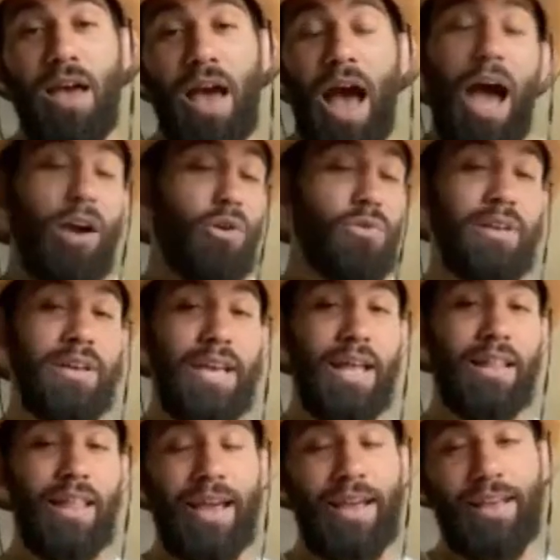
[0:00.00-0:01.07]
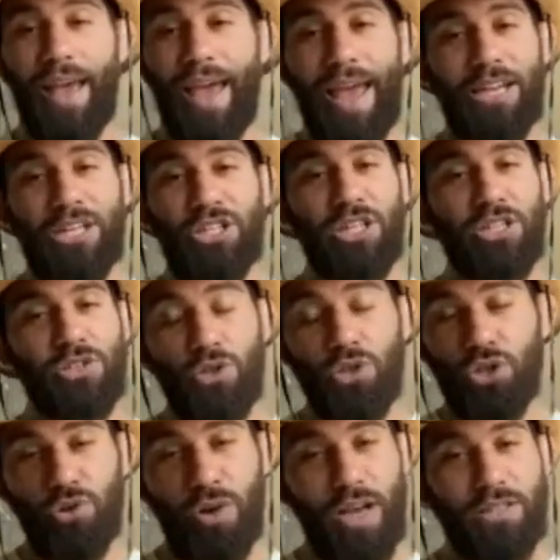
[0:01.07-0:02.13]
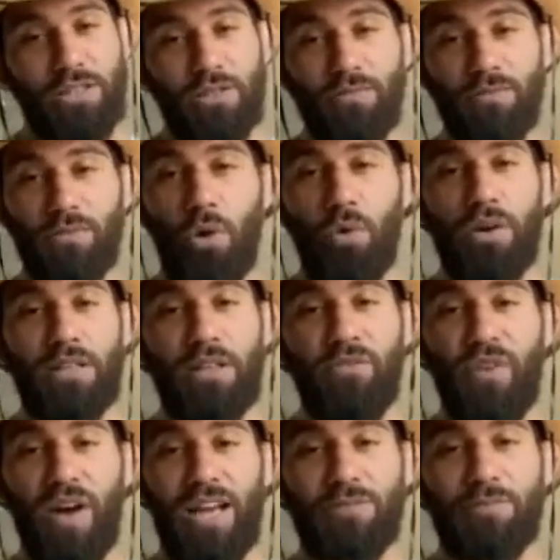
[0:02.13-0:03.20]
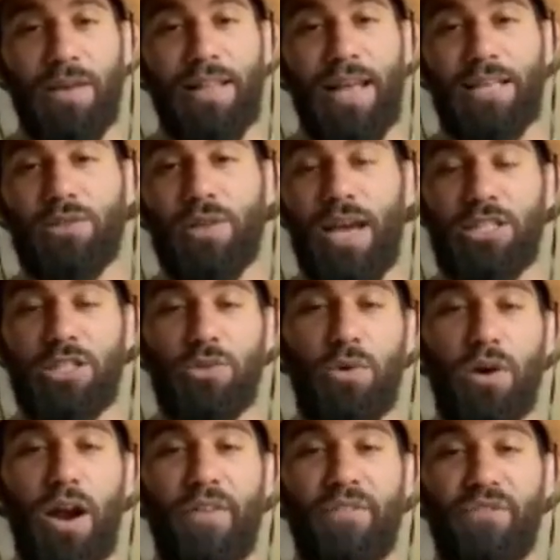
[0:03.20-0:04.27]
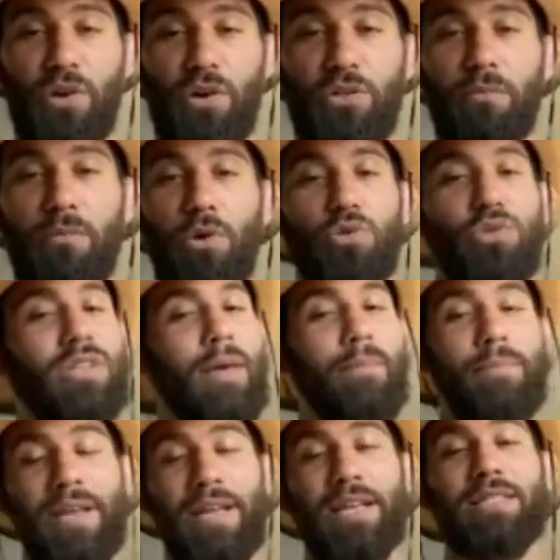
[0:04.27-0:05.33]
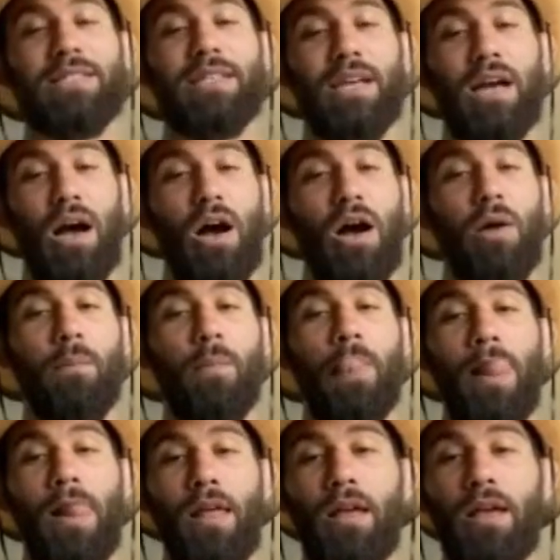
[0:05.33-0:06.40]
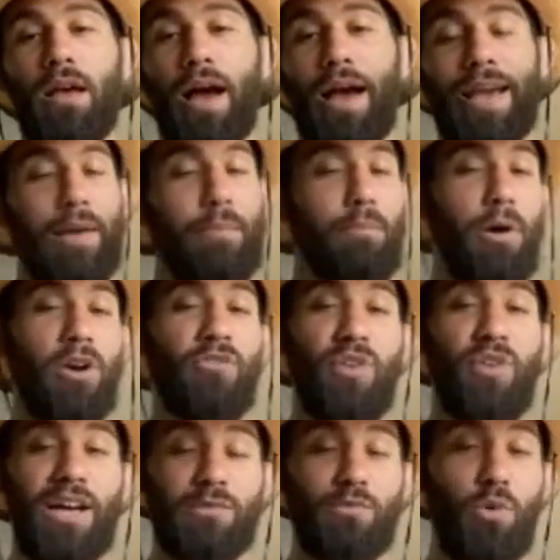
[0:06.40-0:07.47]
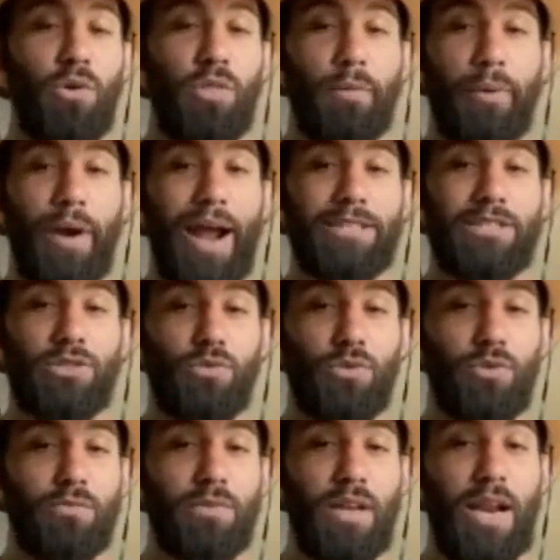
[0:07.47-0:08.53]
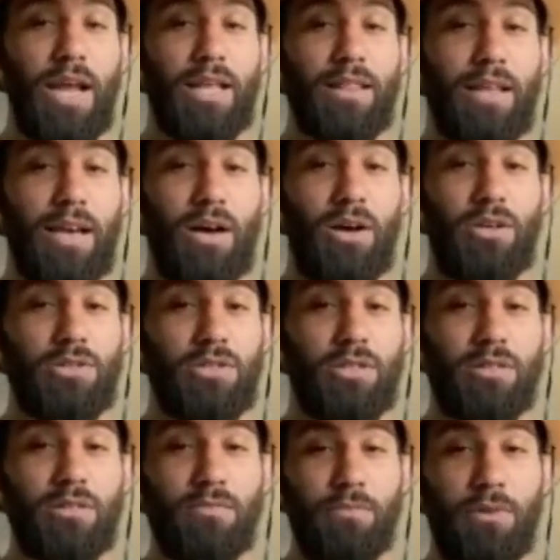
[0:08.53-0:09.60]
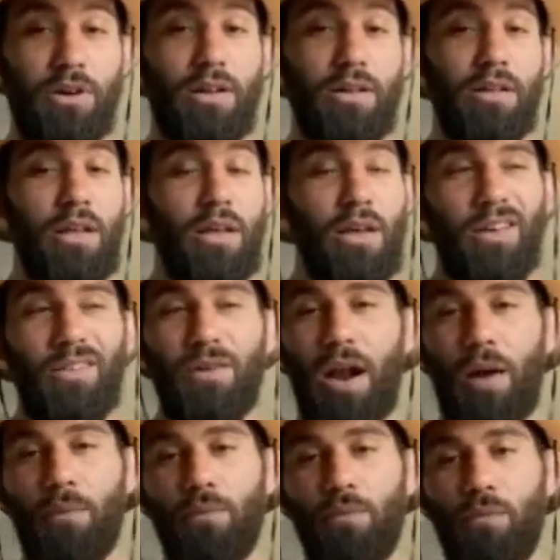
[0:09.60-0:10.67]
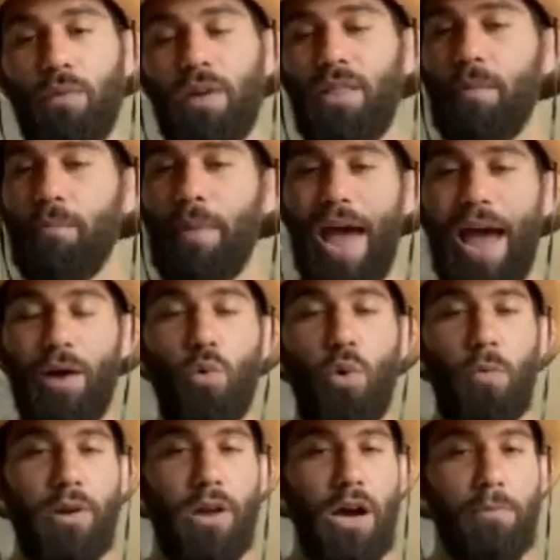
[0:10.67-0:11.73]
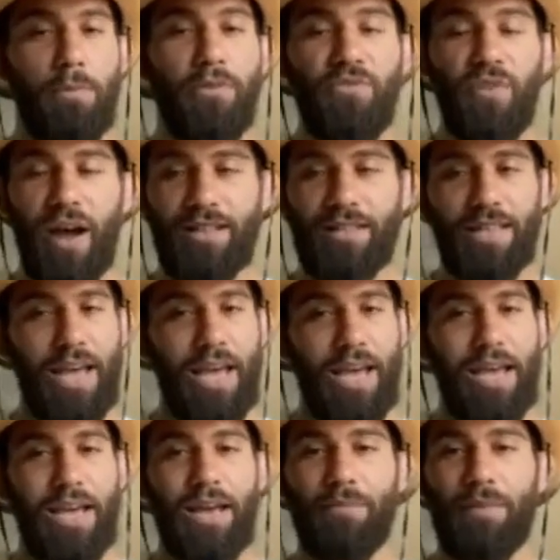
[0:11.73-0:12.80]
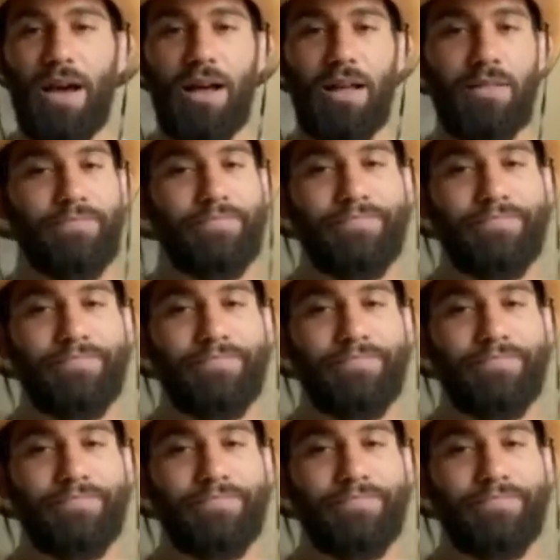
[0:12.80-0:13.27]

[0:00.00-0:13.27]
I don't really get like anxious or stressed going into fights, man. That's actually where I feel the most at peace and calm. I get butterflies more in the practice room than anything else. But when I'm in the back warming up or fight day, I'm not